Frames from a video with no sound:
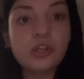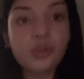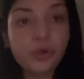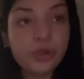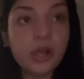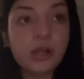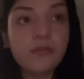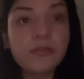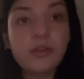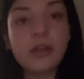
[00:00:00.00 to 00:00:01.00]

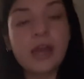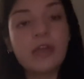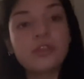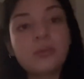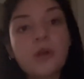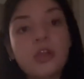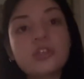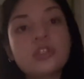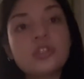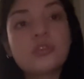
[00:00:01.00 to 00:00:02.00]
choreographer, and
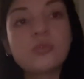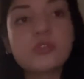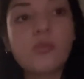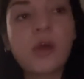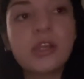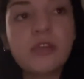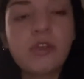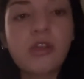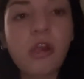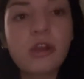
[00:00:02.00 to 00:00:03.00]
anthropologist who is widely
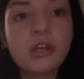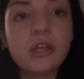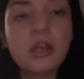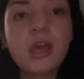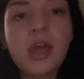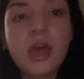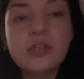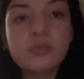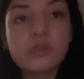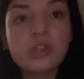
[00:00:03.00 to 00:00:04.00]
regarded
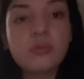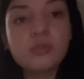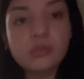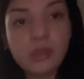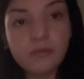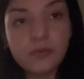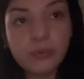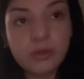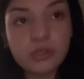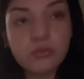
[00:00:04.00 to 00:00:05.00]
as one of the most
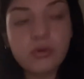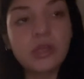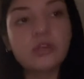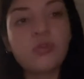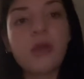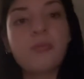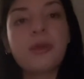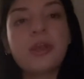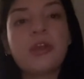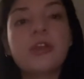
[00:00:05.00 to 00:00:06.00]
influential and
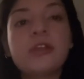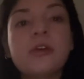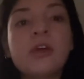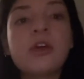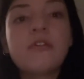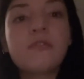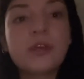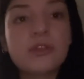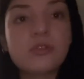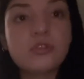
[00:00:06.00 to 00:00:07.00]
groundbreaking
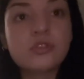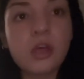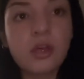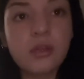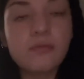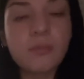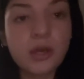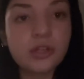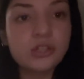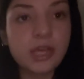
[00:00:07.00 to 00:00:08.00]
figures of
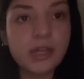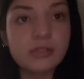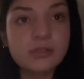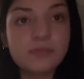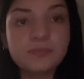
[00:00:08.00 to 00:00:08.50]
modern dance.